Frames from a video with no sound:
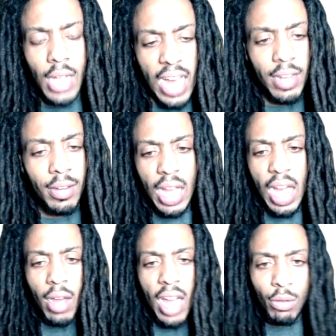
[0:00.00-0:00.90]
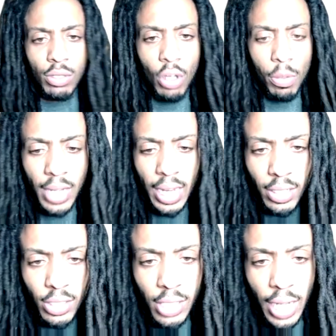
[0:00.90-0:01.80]
I was hoping
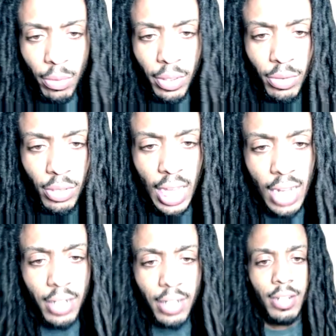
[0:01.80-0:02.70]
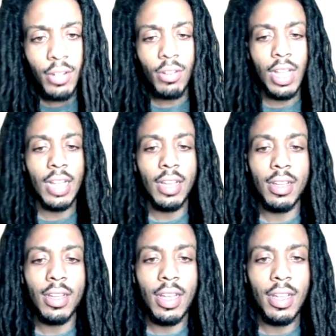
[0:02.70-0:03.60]
that Chadwick was out of there. No lie.
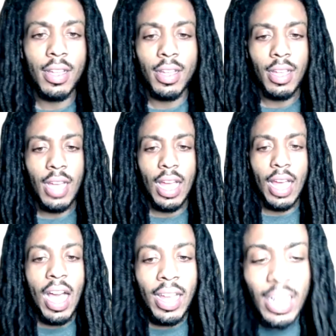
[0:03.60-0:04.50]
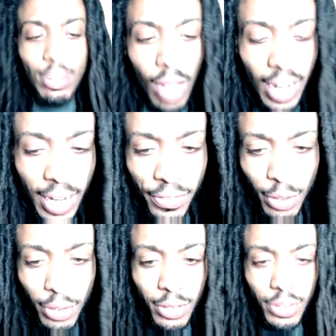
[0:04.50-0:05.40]
That's why I kind of
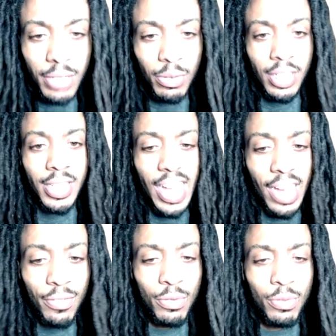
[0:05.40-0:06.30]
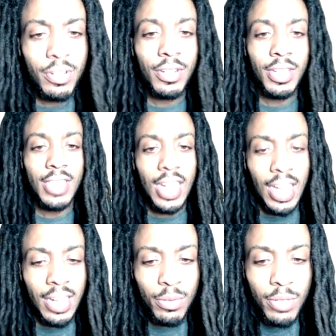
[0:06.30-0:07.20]
felt guilty when he died for real, because I
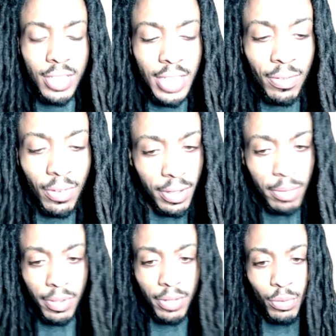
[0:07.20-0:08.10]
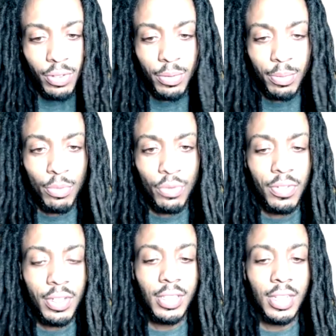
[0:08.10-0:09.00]
kind of wished death on him in the real movie
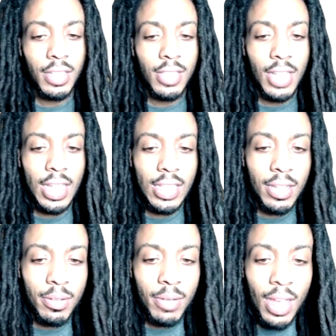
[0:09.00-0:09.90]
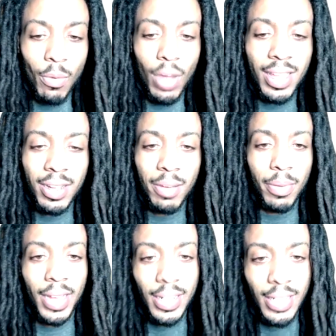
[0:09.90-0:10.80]
and shit. I was like, damn, why he come
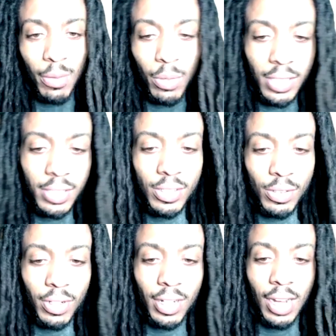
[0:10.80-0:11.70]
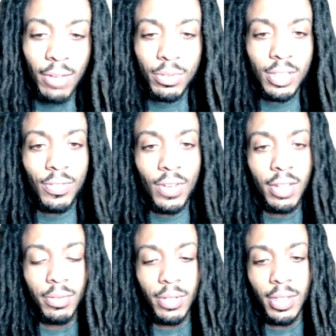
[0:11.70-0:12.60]
back? That wasn't the story that I was
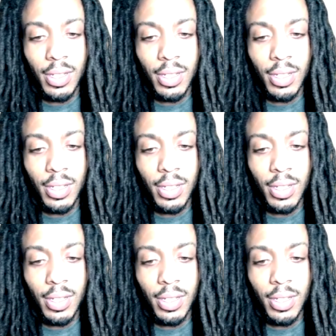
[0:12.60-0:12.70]
fucking with.